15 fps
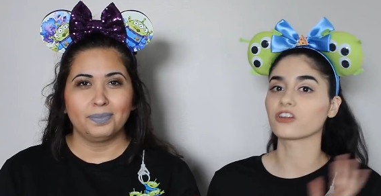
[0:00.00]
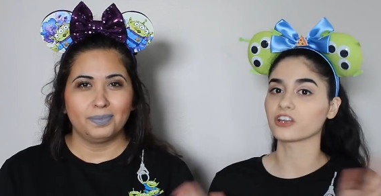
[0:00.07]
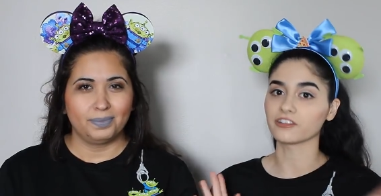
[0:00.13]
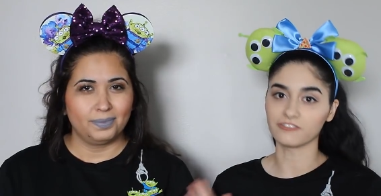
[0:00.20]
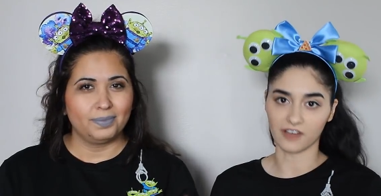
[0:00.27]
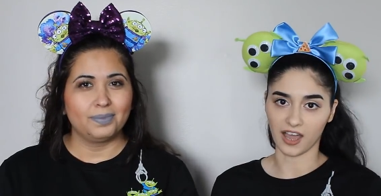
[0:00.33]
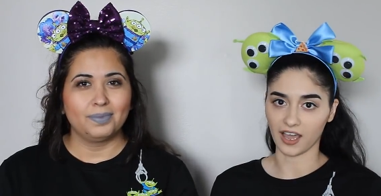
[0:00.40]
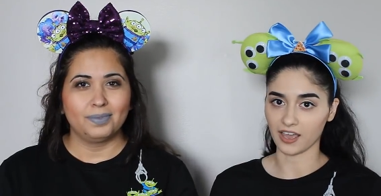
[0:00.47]

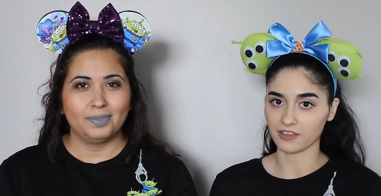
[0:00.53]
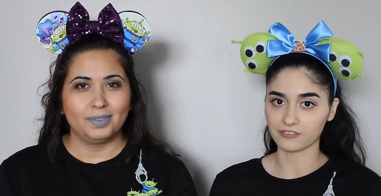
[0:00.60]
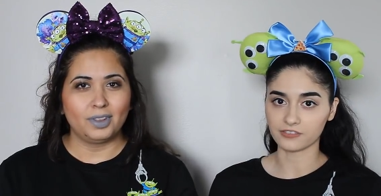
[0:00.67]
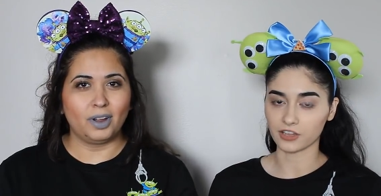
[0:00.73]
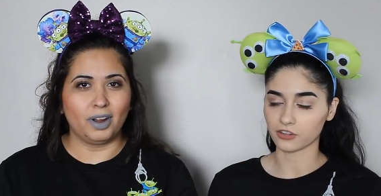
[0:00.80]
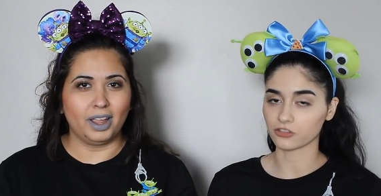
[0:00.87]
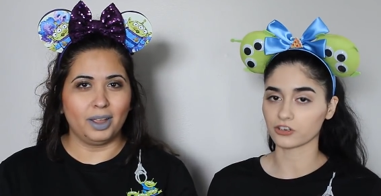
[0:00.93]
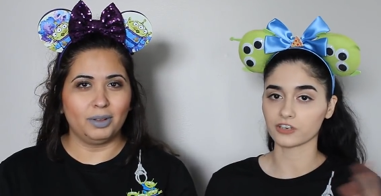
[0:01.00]

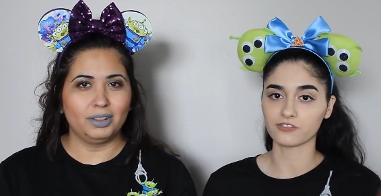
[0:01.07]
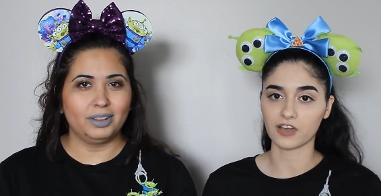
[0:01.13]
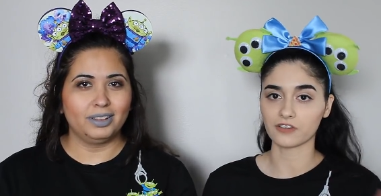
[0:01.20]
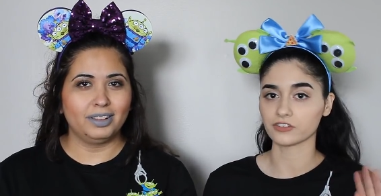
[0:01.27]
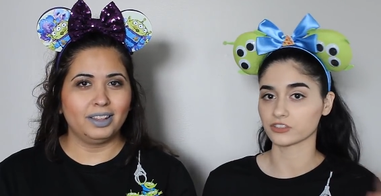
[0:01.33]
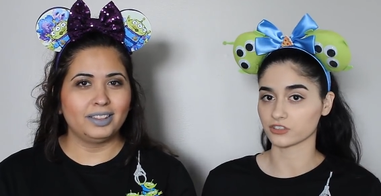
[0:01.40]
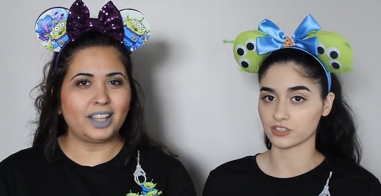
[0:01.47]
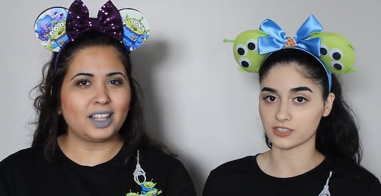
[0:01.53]
Speaker 1: thirty-five. Like all right.
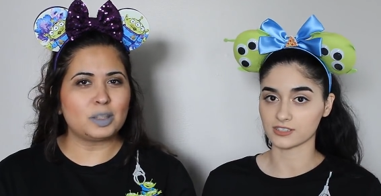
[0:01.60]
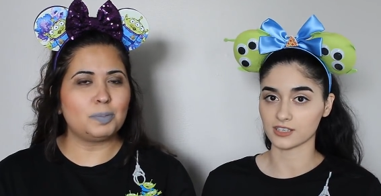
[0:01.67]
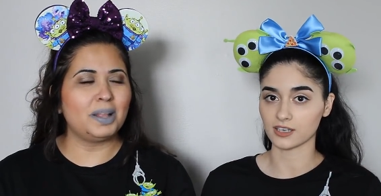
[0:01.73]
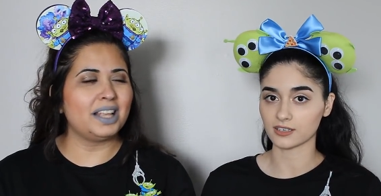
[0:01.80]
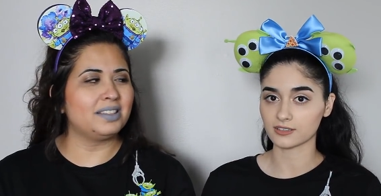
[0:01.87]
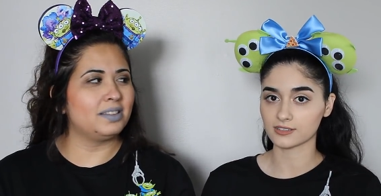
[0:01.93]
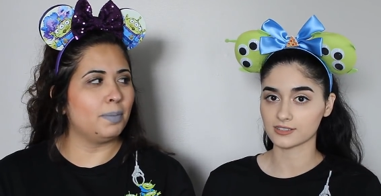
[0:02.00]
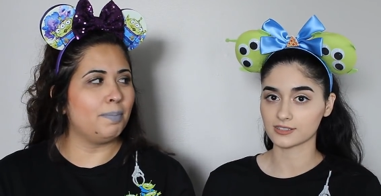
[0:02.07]
thirty-five or thirty-six.
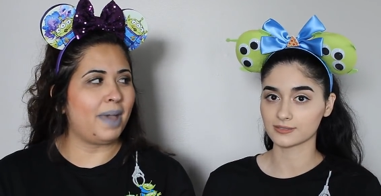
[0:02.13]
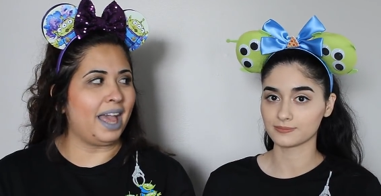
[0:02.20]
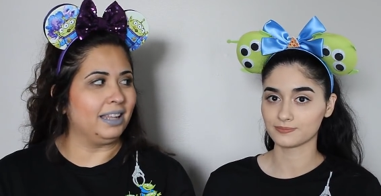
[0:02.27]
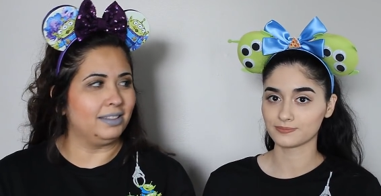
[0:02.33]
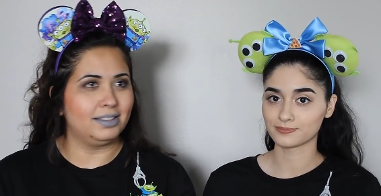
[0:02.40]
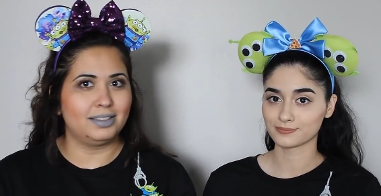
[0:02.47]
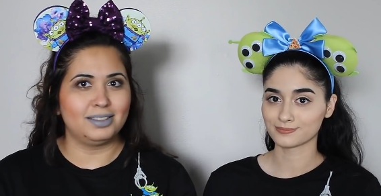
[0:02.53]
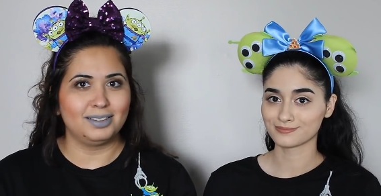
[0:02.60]
Let's play some
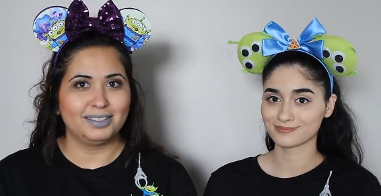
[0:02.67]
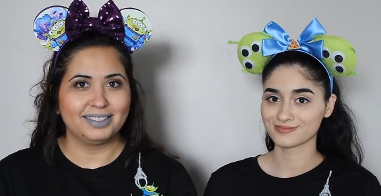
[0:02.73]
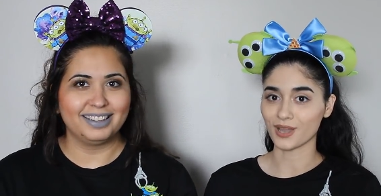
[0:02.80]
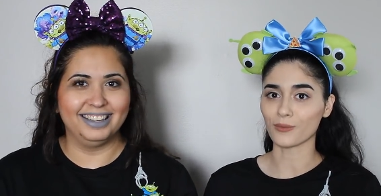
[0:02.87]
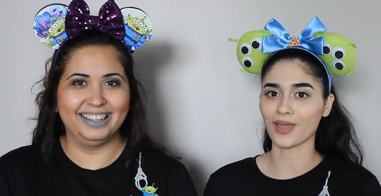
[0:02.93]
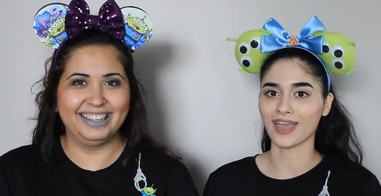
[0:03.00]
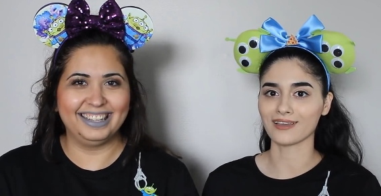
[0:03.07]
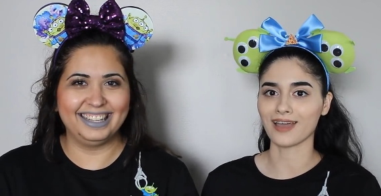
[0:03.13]
bets.
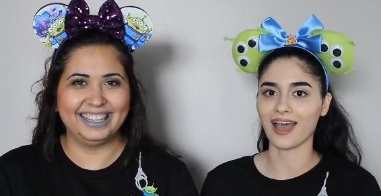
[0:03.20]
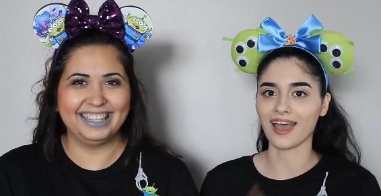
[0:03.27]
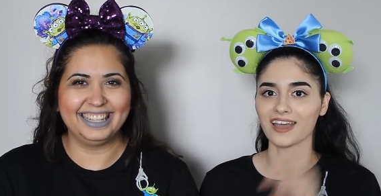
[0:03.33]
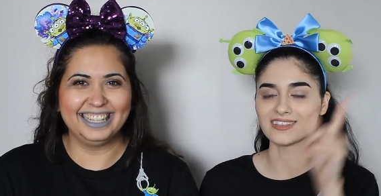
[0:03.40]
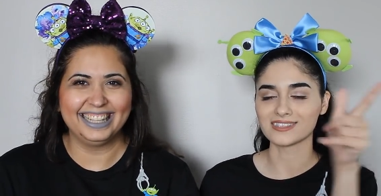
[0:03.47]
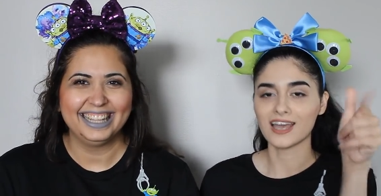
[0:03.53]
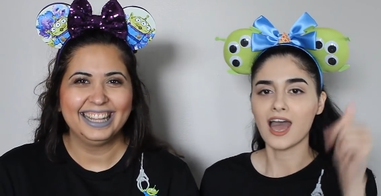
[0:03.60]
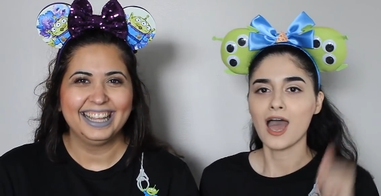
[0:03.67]
Okay
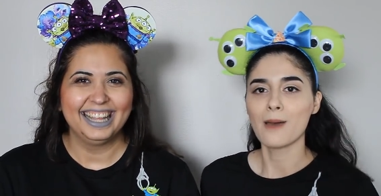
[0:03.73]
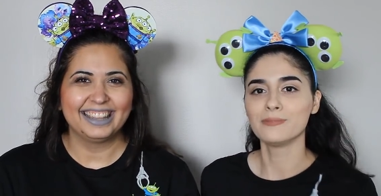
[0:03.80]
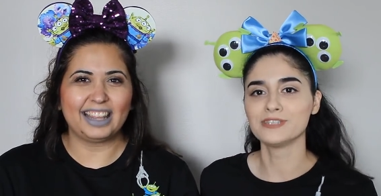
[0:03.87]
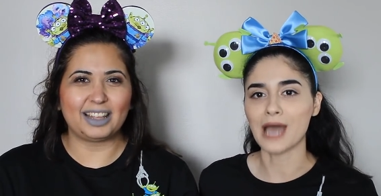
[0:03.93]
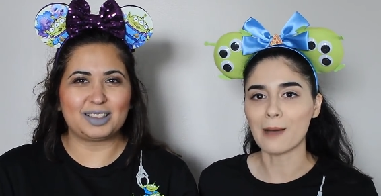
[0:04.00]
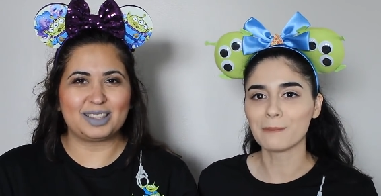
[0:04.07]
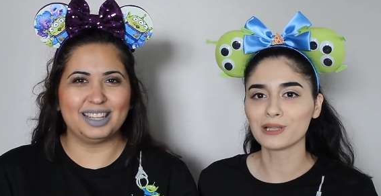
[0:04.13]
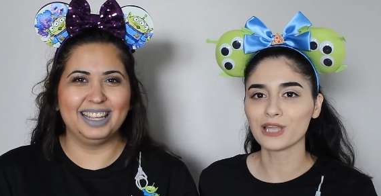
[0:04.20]
guys,
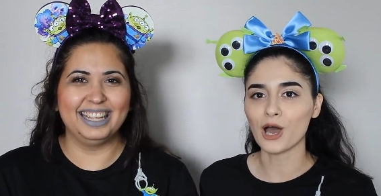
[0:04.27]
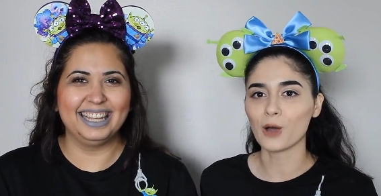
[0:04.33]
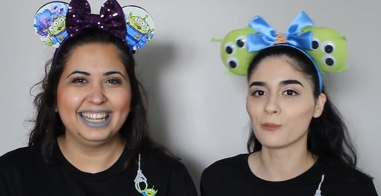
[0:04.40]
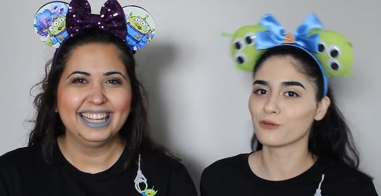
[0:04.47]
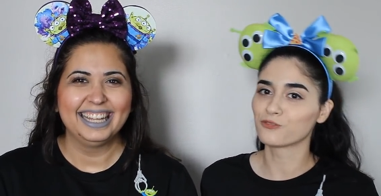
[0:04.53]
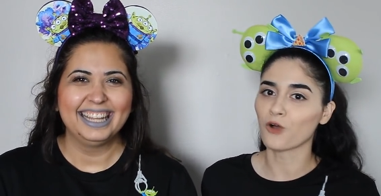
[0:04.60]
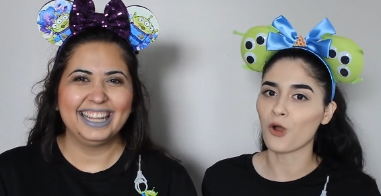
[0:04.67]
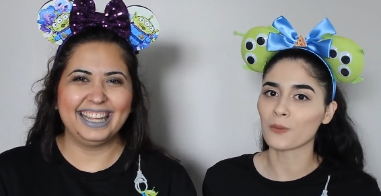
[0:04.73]
down
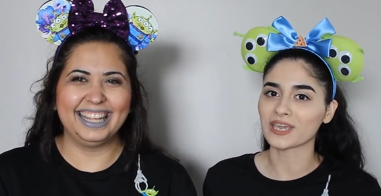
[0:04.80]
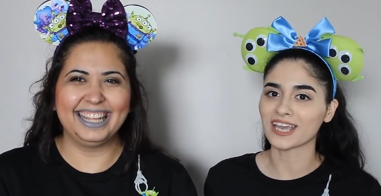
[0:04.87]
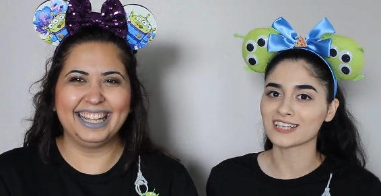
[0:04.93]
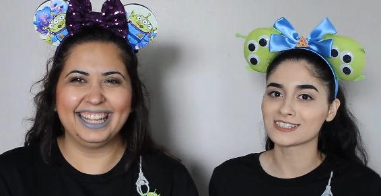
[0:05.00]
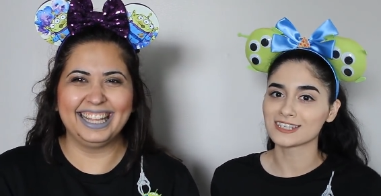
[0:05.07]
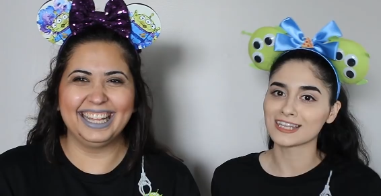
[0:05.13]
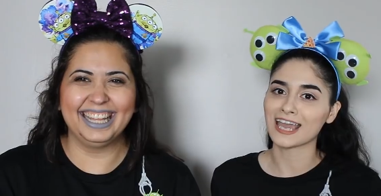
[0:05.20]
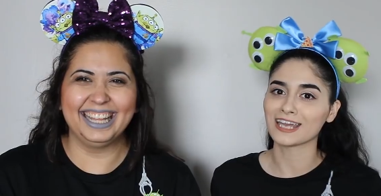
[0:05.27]
below, before we
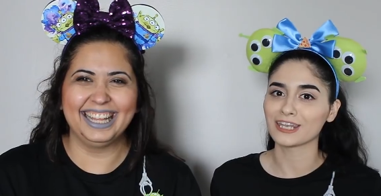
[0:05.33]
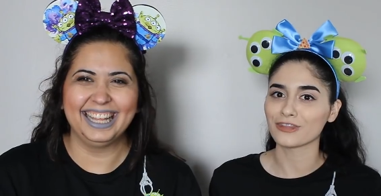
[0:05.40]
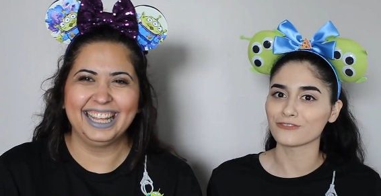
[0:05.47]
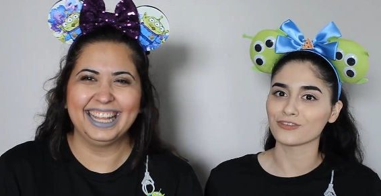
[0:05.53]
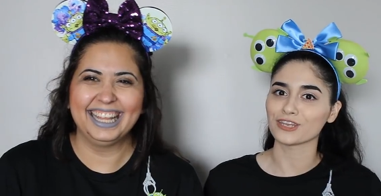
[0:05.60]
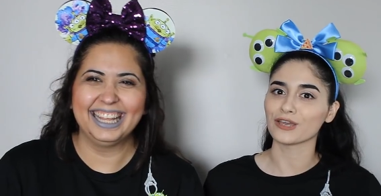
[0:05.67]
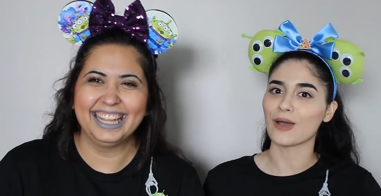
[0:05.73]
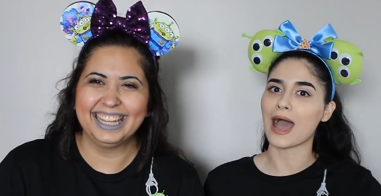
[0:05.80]
get to the end
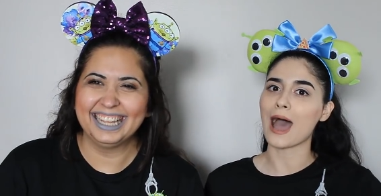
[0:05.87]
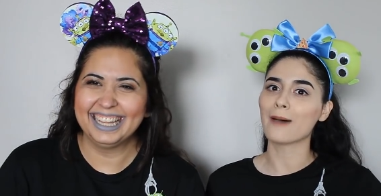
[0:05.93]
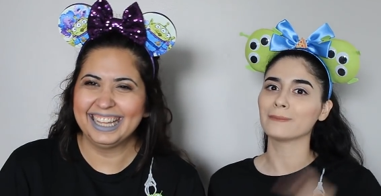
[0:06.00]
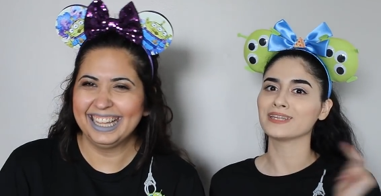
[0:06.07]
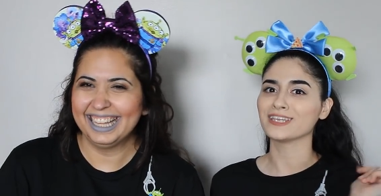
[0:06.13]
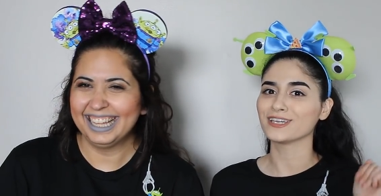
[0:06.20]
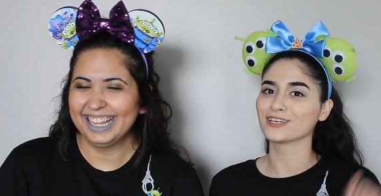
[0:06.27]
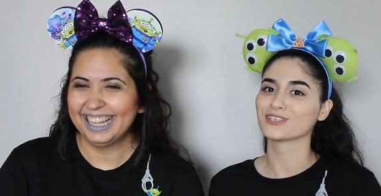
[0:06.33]
of the video,
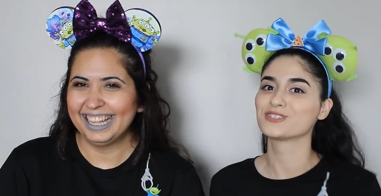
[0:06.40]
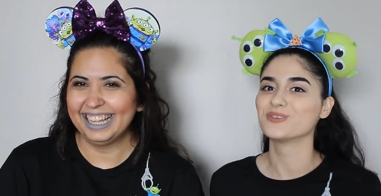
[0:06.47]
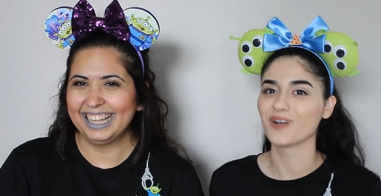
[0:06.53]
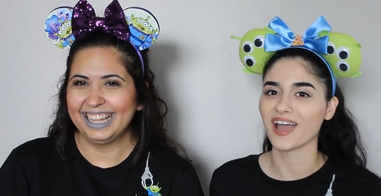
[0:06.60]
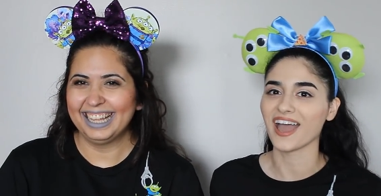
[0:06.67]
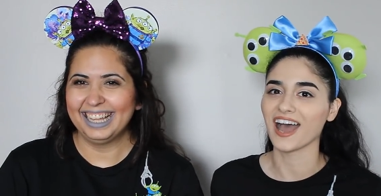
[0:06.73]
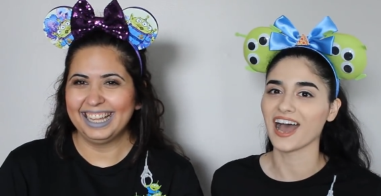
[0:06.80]
how many ears do I